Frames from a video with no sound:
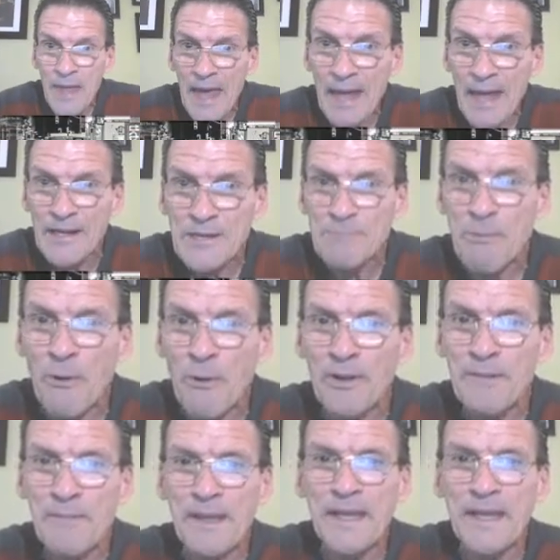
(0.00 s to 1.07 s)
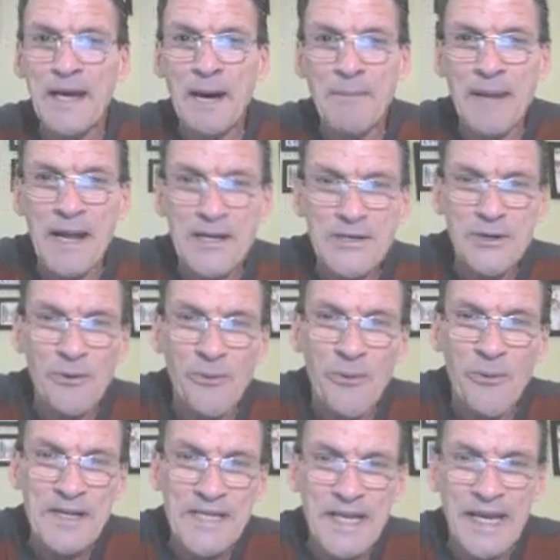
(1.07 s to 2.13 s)
And it's Paulie B coming at you
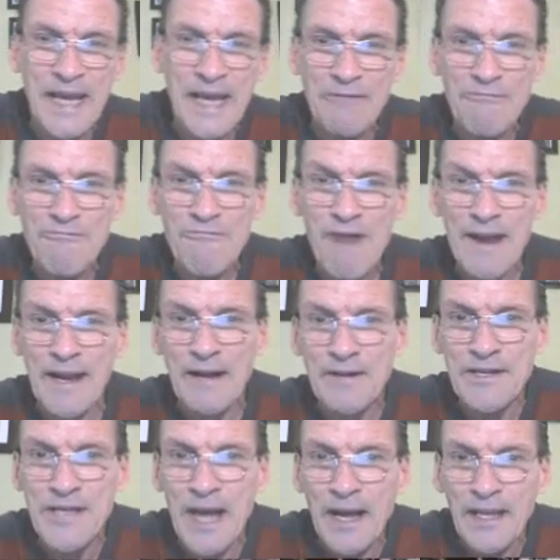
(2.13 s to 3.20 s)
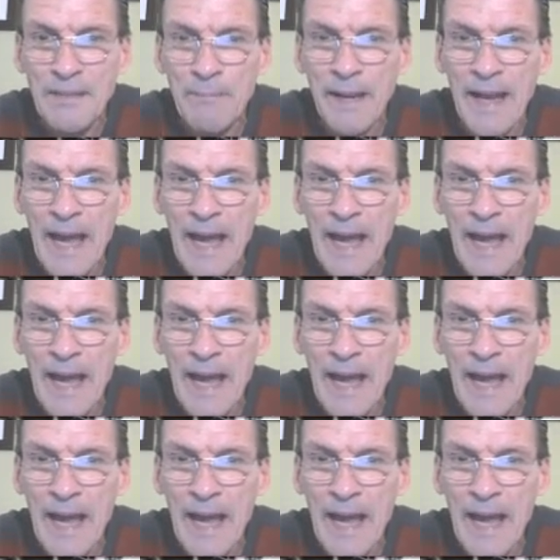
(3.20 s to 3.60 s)
once again right outside the Big